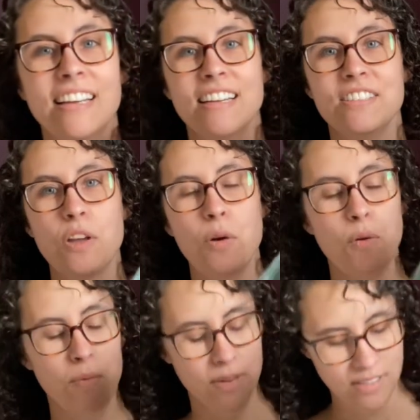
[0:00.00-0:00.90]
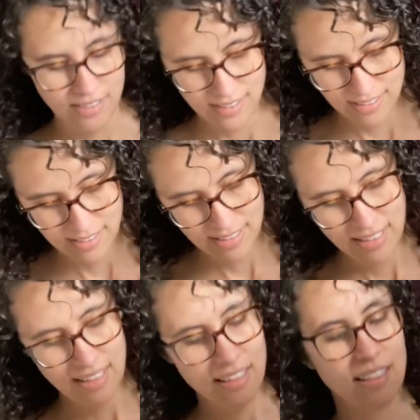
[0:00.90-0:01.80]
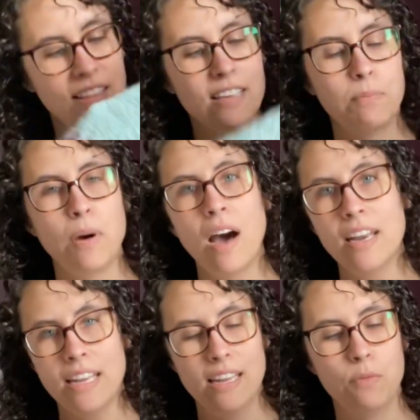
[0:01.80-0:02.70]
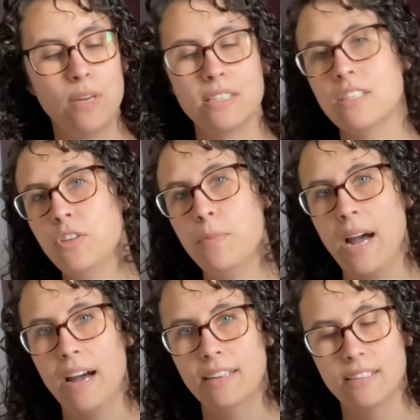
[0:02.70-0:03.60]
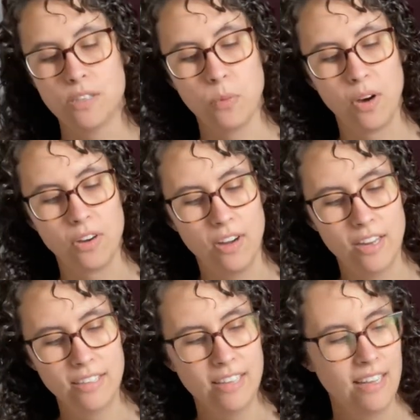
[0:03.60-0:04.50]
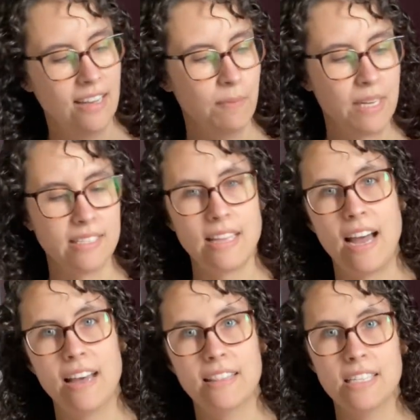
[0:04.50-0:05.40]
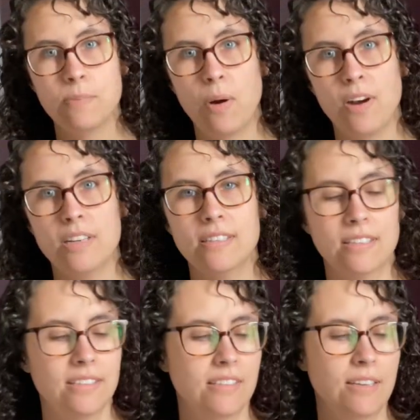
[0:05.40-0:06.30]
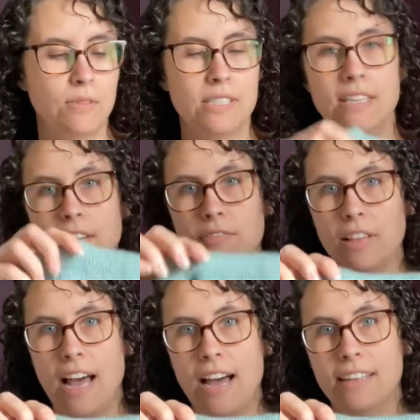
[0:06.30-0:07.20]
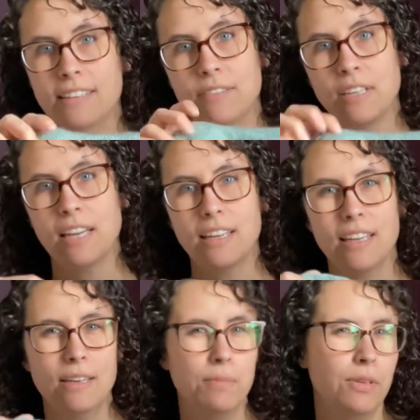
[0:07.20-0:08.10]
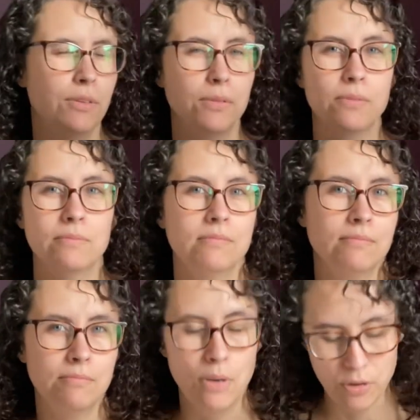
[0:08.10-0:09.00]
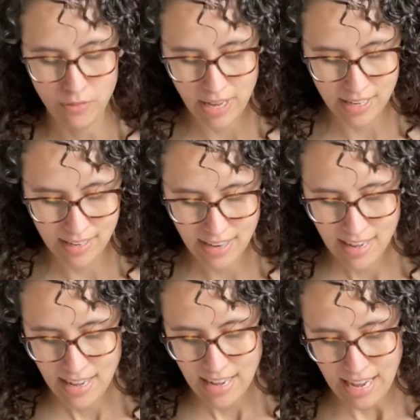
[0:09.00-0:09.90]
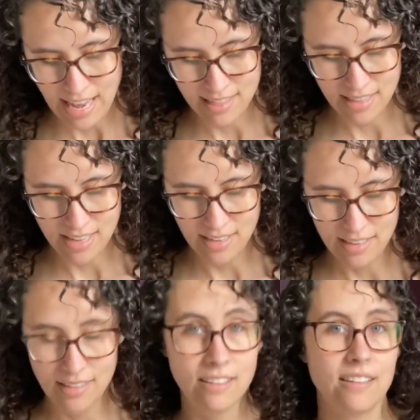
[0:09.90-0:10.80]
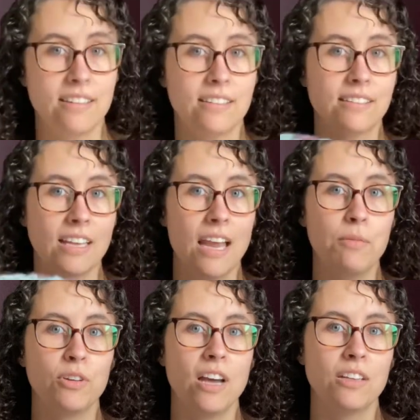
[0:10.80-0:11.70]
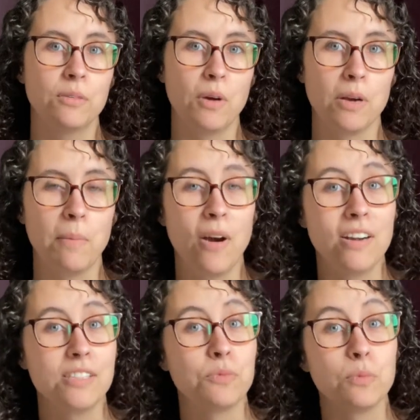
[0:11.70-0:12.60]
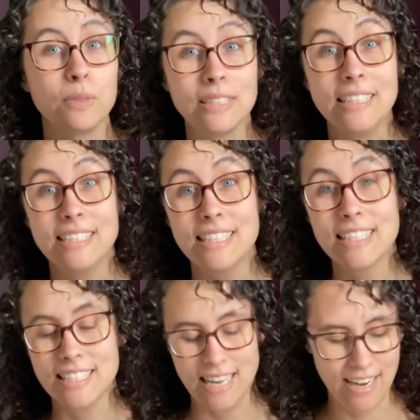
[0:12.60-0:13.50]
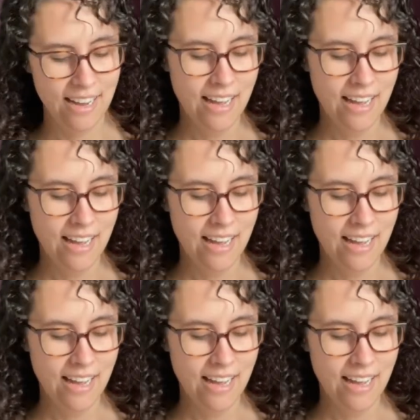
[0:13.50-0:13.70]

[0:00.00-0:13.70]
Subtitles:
So the body wasn't too bad to work on because it had this part that was knit flat that would kind of keep you motivated. And then the cable color work part is really addicting.